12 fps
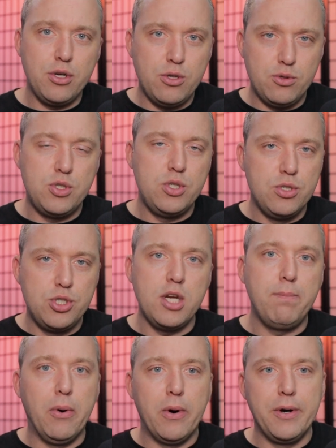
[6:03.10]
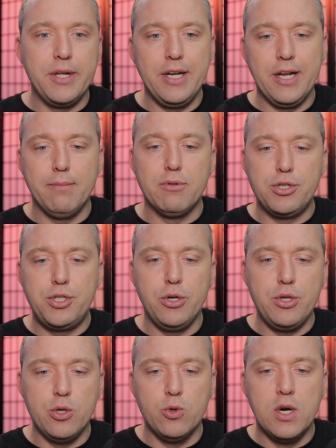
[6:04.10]
show you Gparted, and I'm going to show
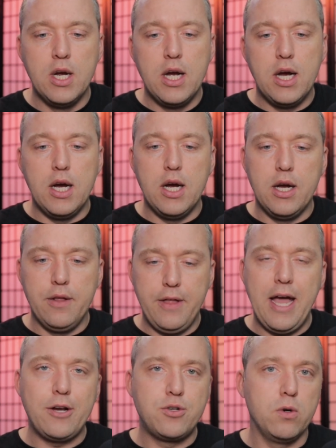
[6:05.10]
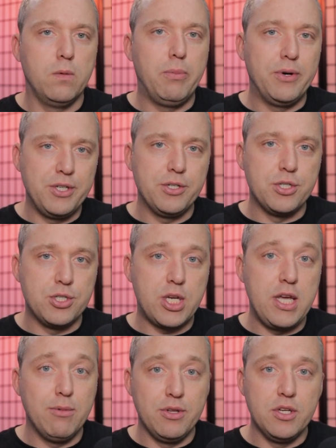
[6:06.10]
you uh, the actual partition
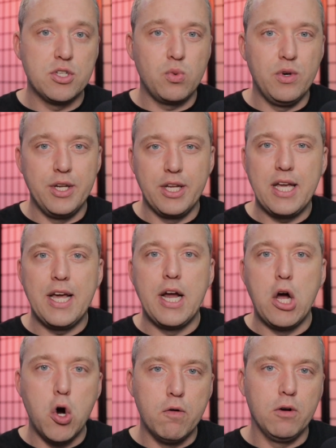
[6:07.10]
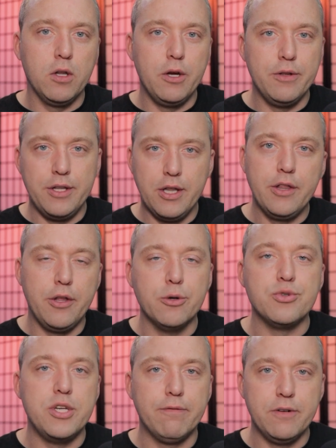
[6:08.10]
scheme on this one and kind of overload
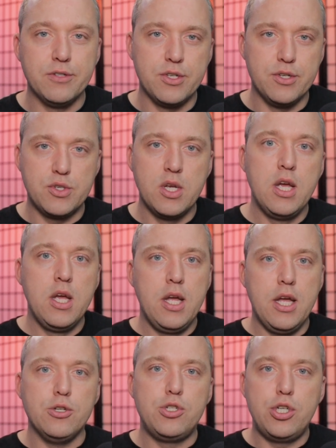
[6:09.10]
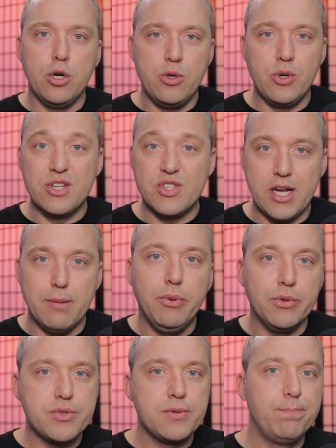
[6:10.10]
those differences and show you
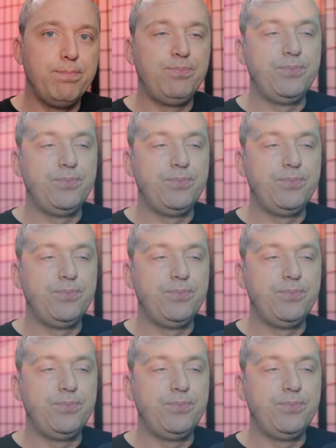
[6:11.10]
examples.